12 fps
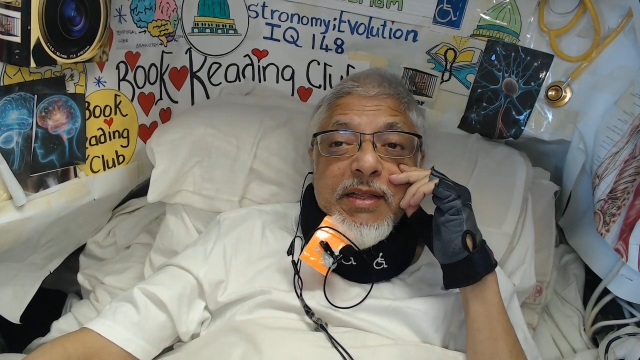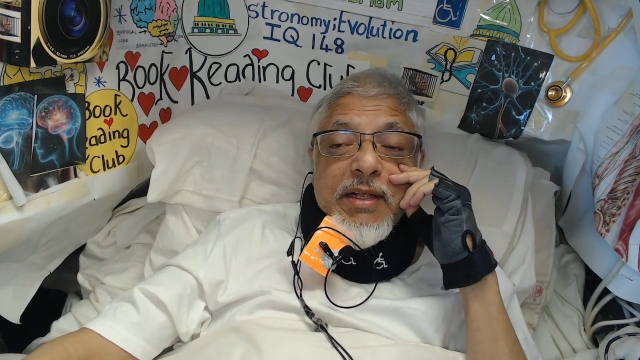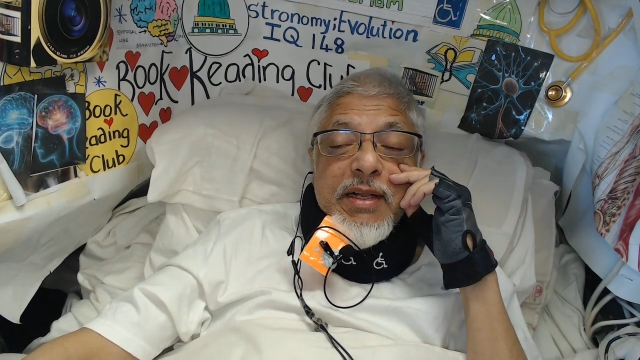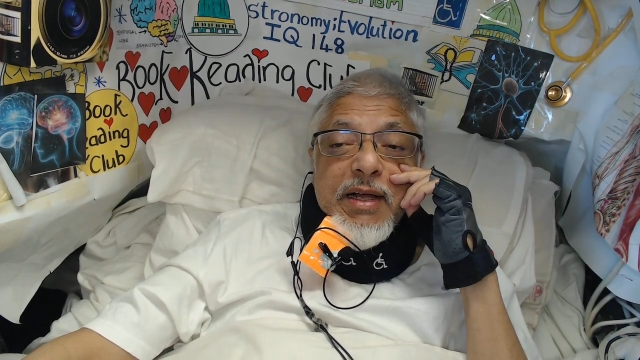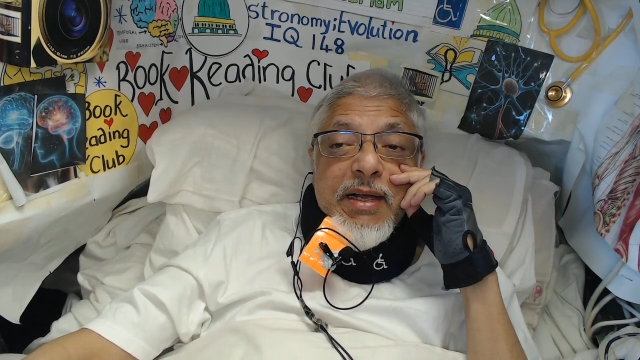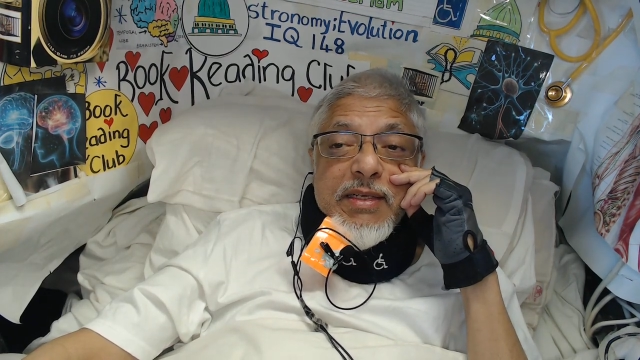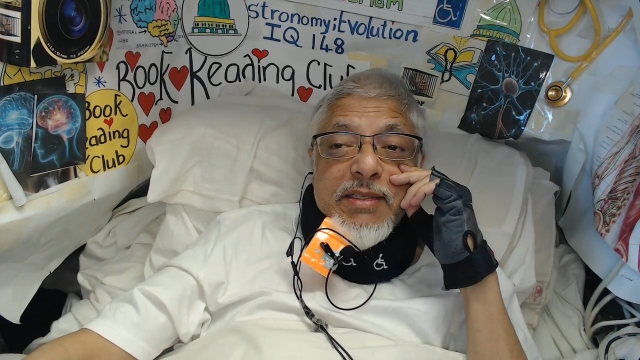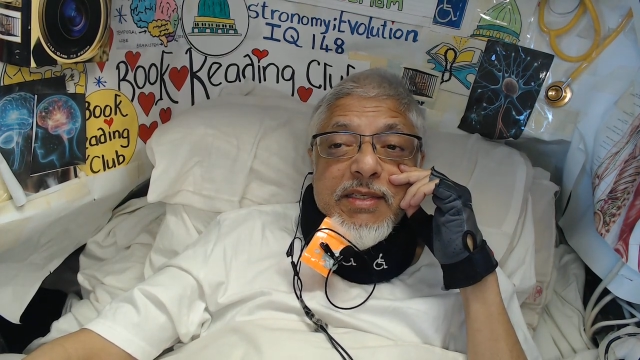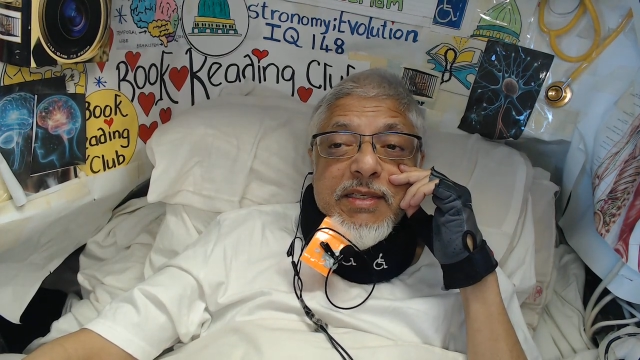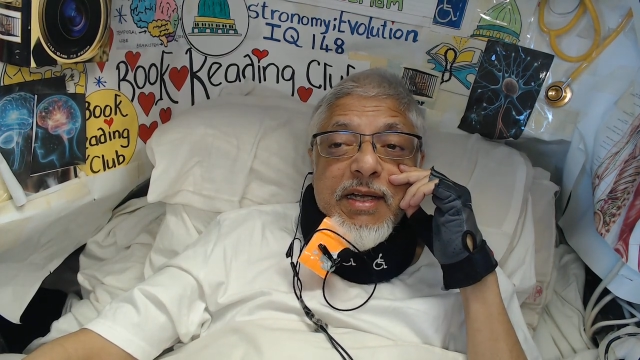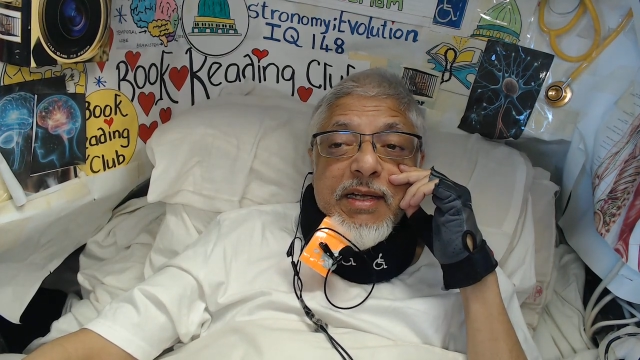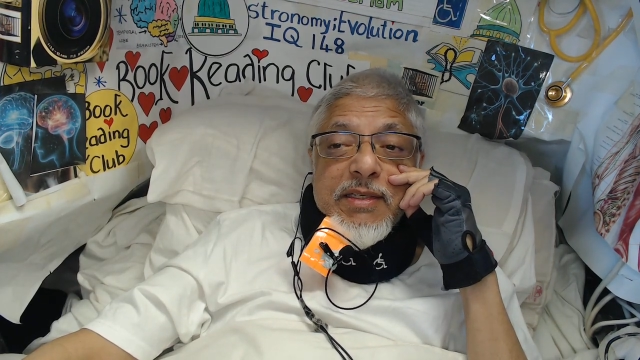The
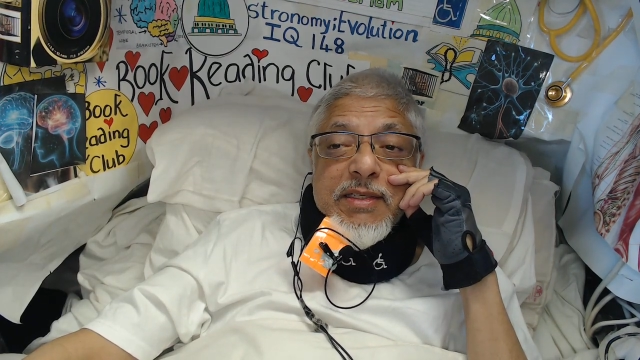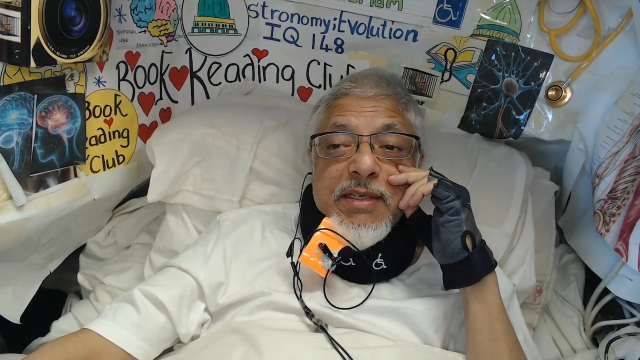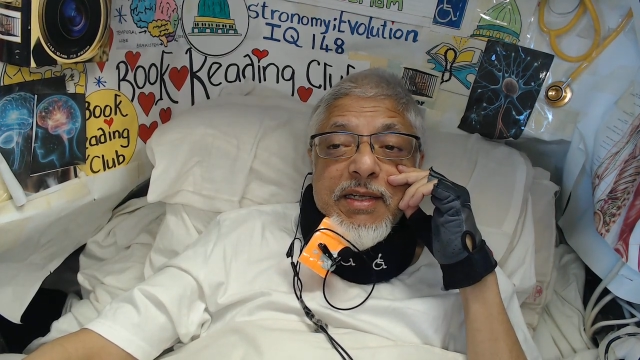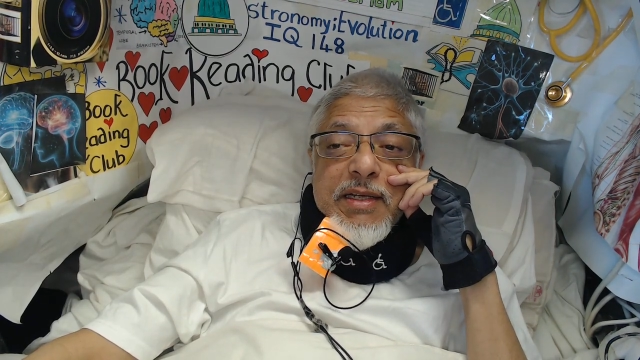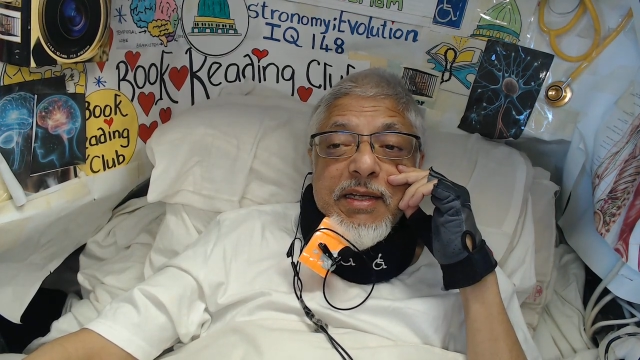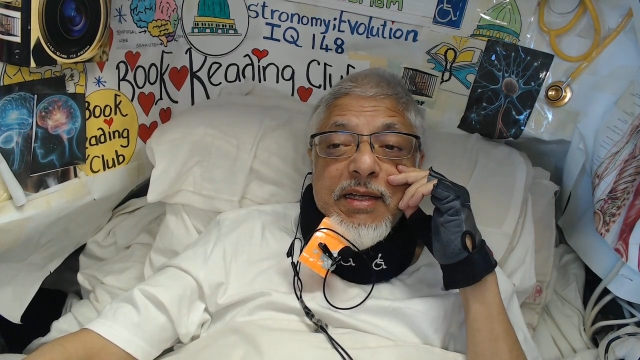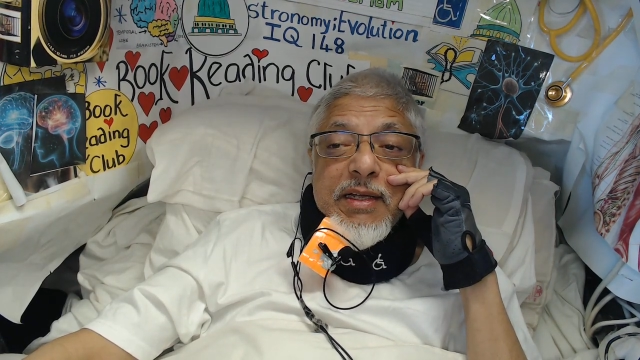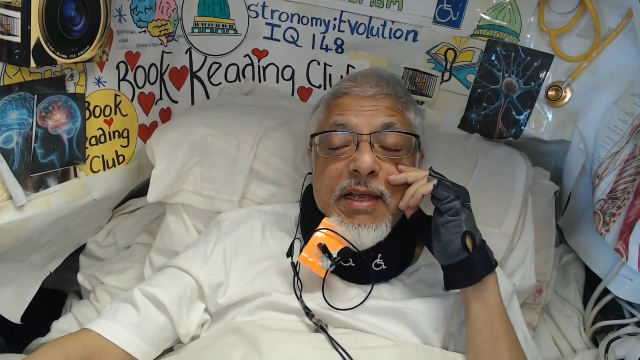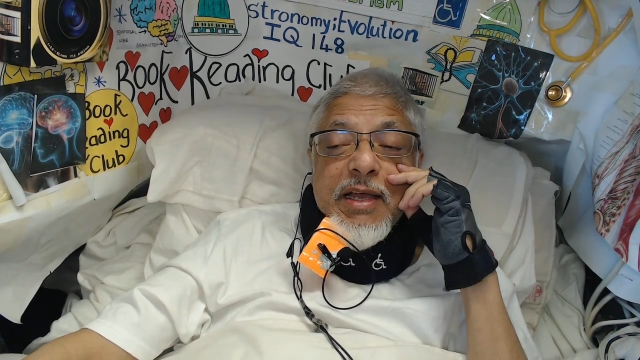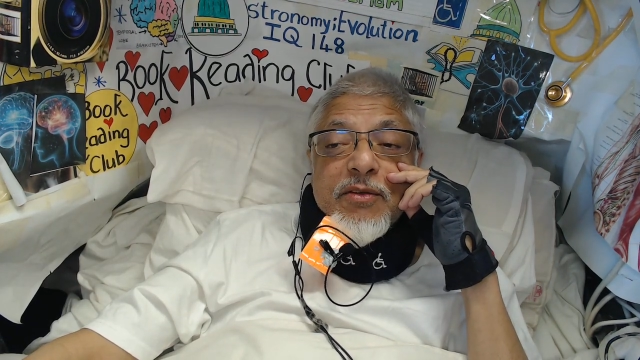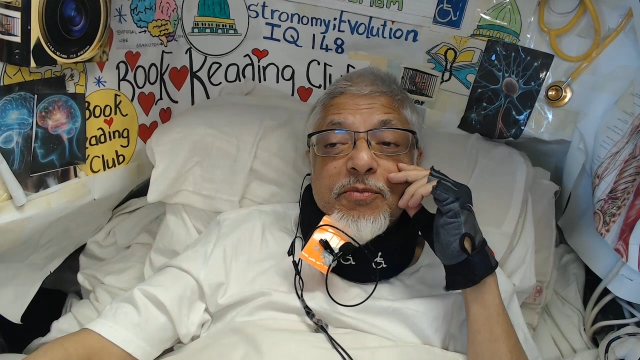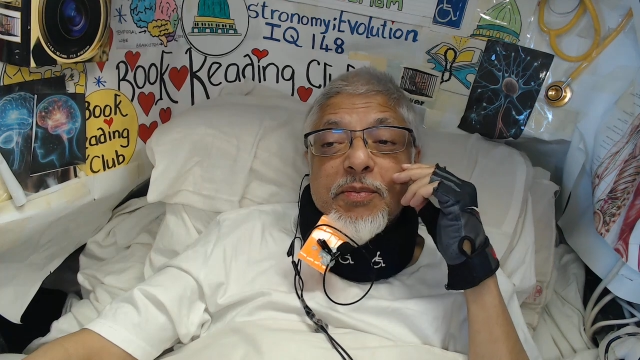last child she
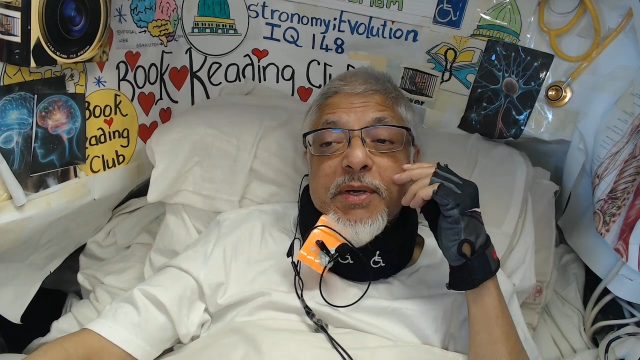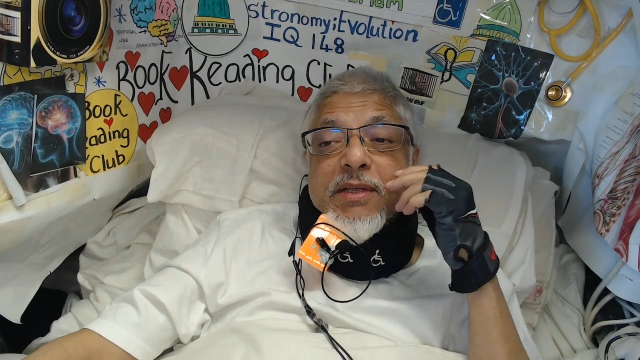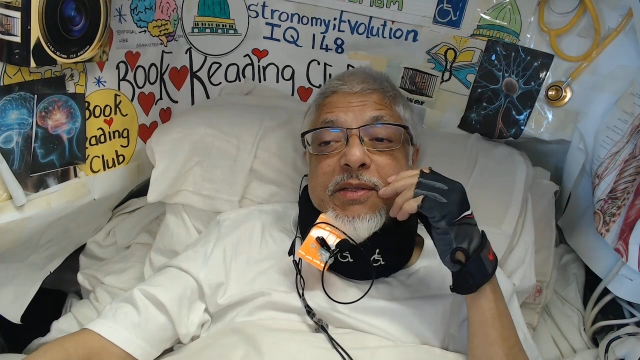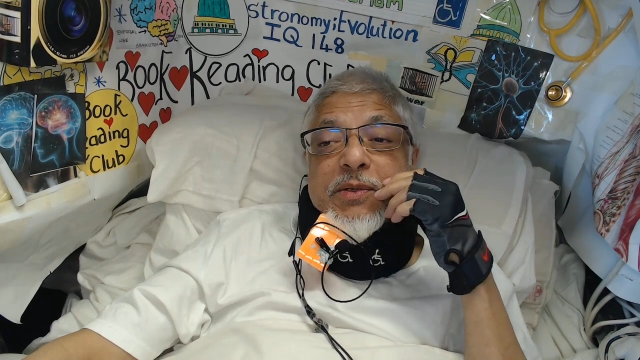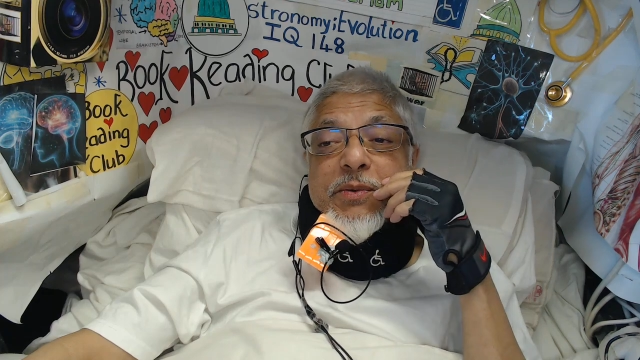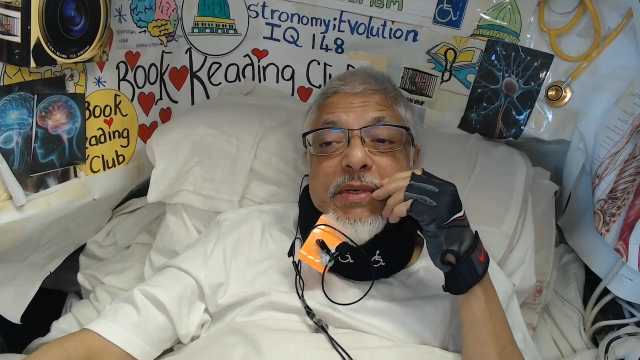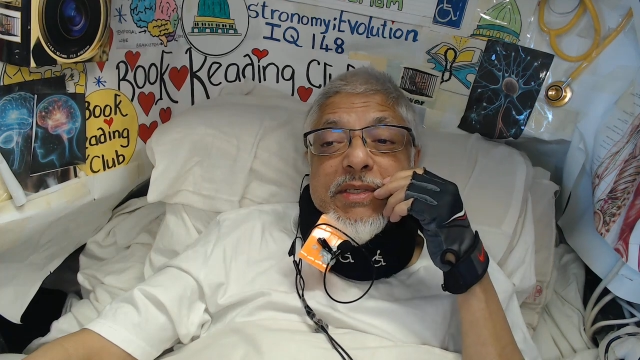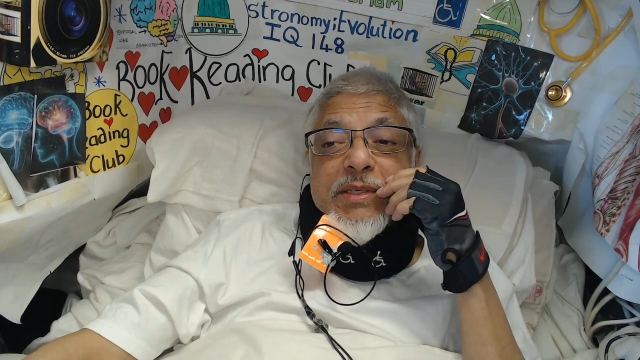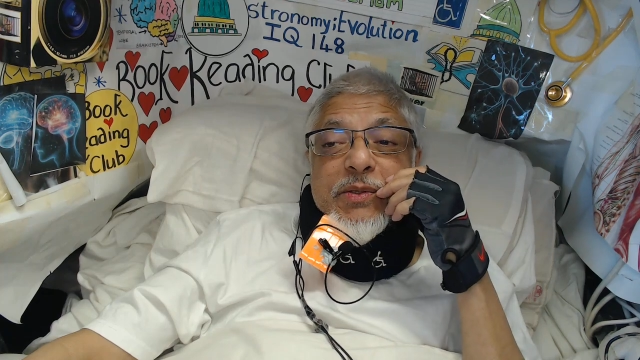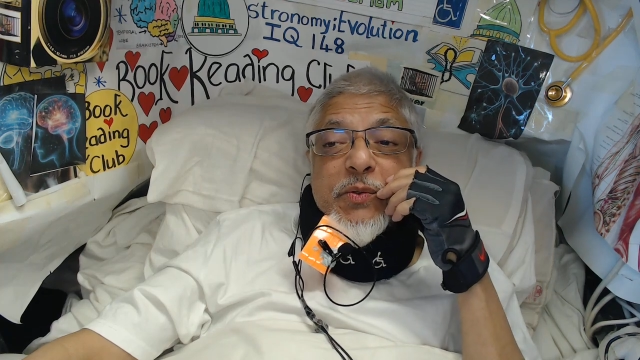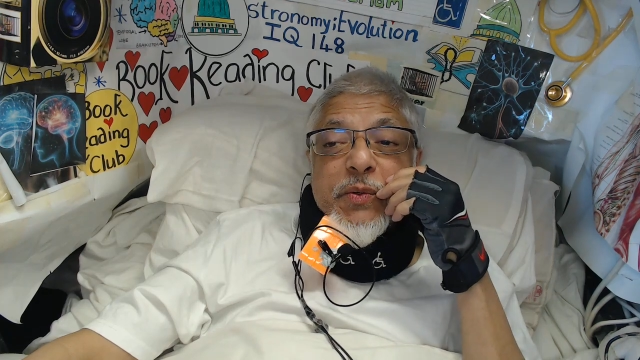gave birth to was in